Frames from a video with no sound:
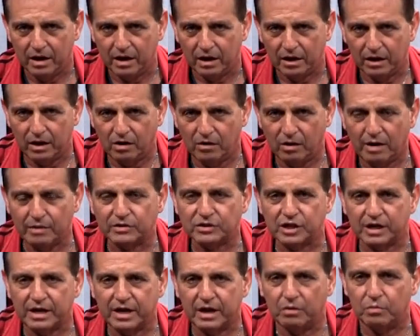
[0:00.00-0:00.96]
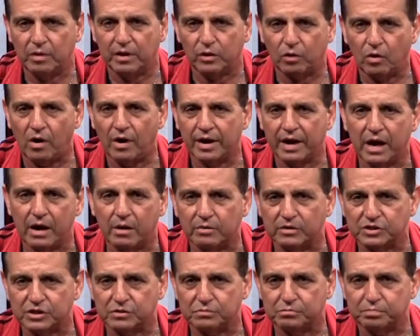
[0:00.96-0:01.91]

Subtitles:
I was a kid when long hair was